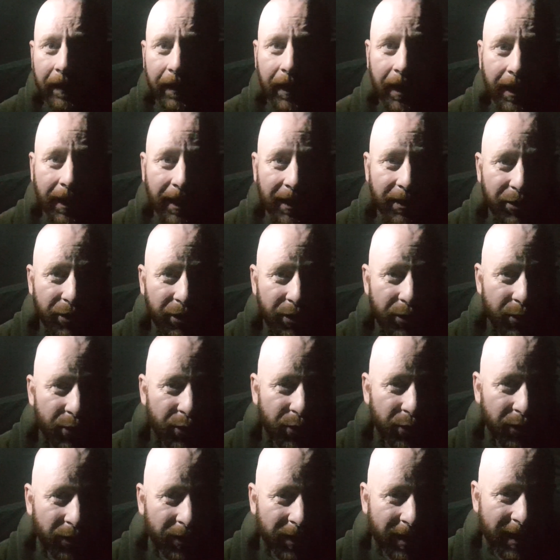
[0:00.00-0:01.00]
as you just
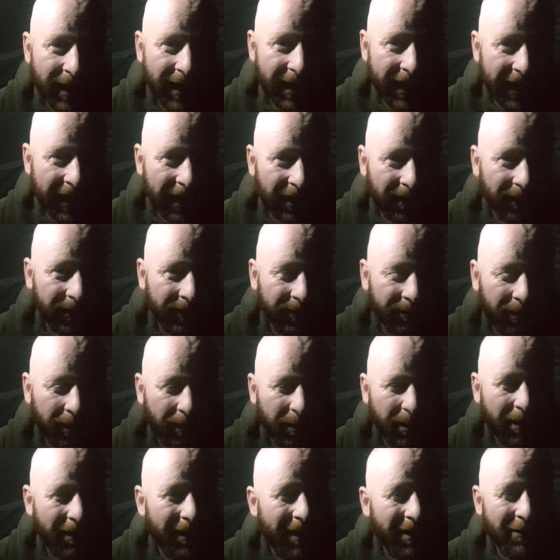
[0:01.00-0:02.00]
saw there, an eel,
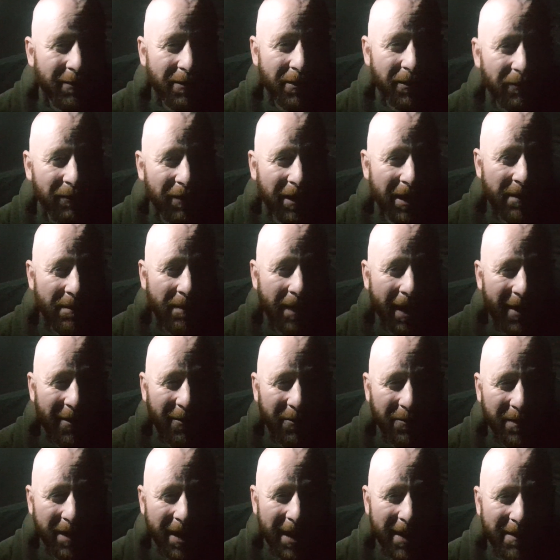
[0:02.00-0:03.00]
probably around
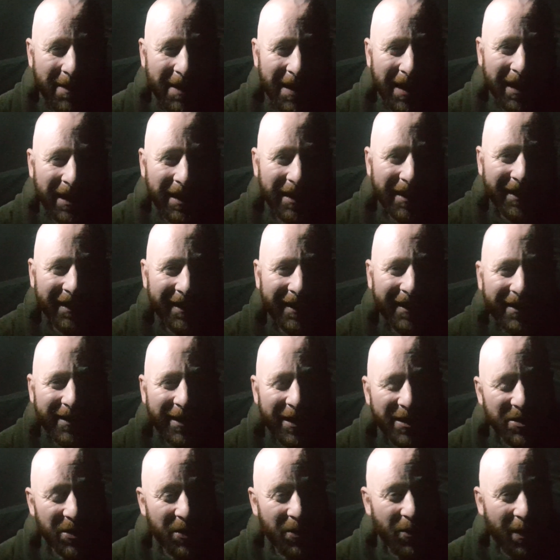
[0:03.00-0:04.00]
£3 maybe,
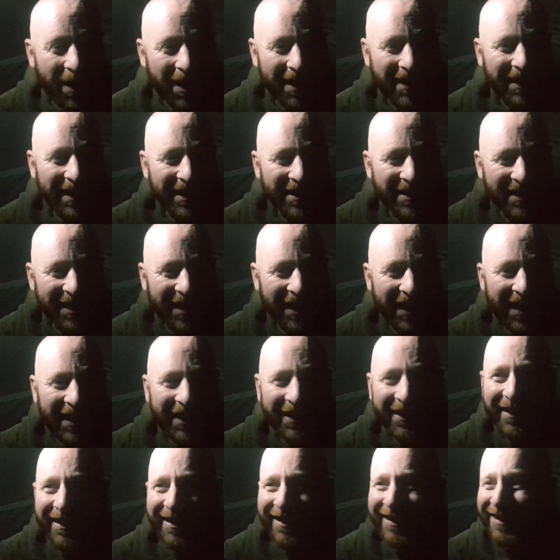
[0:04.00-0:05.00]
which is quite a decent
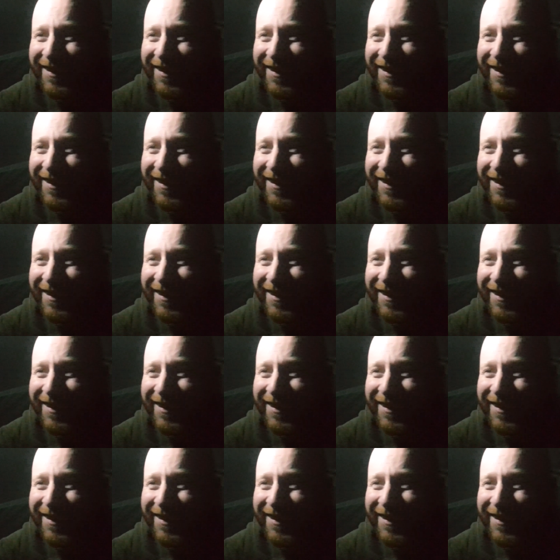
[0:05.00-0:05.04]
eel.